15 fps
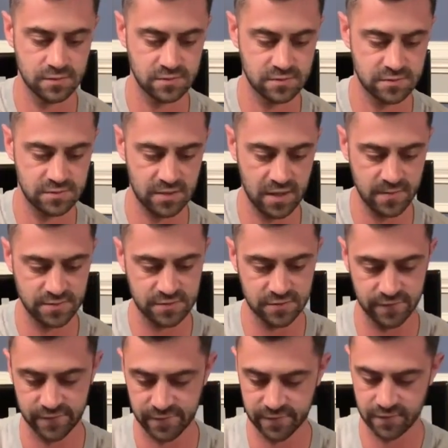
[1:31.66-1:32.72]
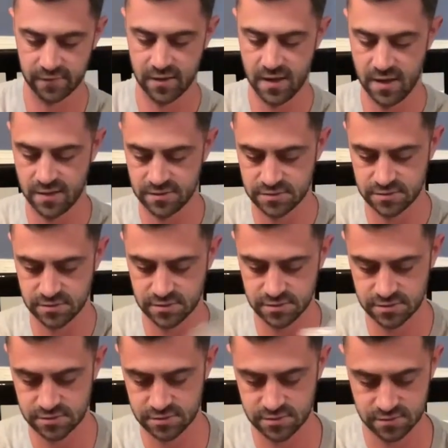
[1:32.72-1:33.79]
types of
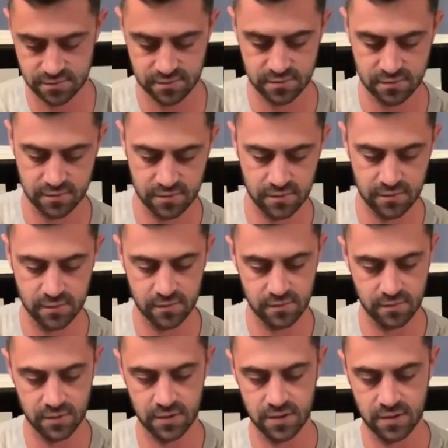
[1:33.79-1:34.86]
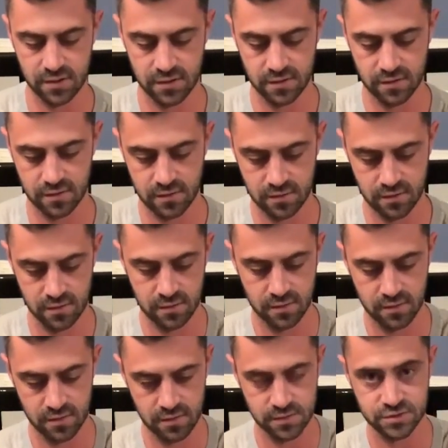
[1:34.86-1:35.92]
canisters right here,
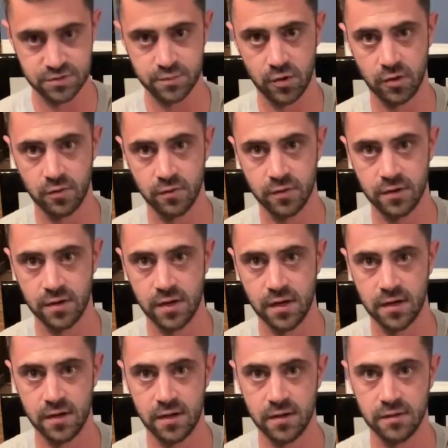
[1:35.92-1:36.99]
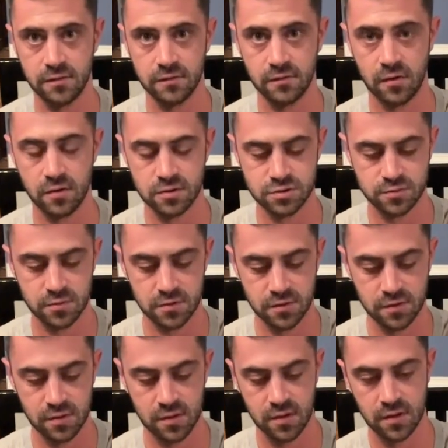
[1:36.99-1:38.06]
a small one and a large
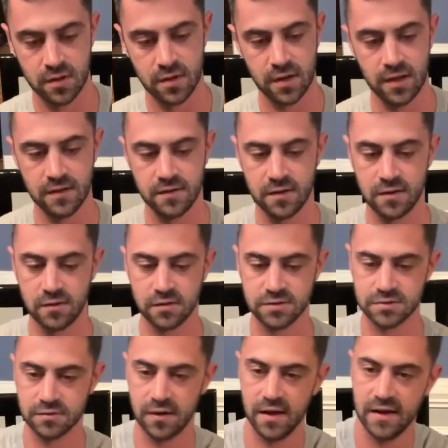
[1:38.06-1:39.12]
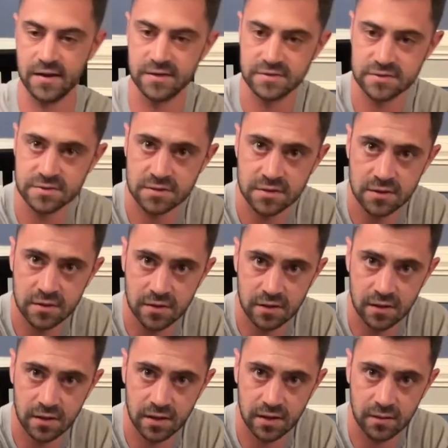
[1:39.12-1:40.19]
one. And then it also has
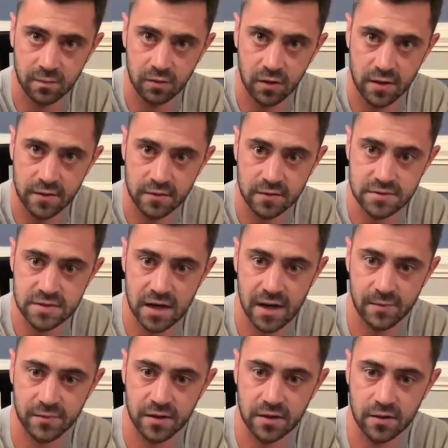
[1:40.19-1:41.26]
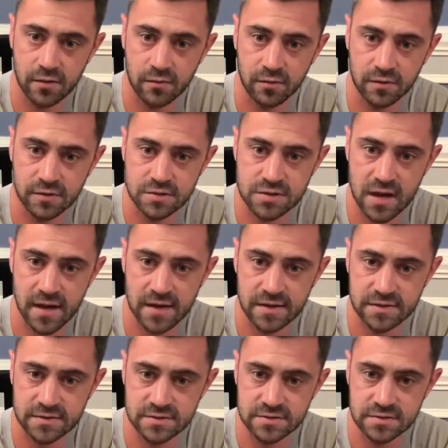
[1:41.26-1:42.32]
a blender top here, which
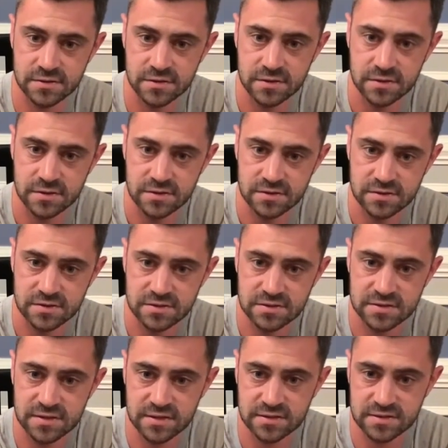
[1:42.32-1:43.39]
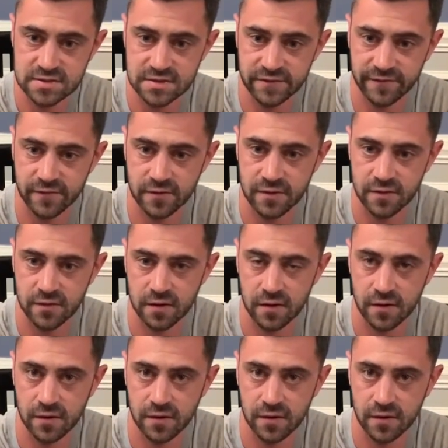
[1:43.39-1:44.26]
has six different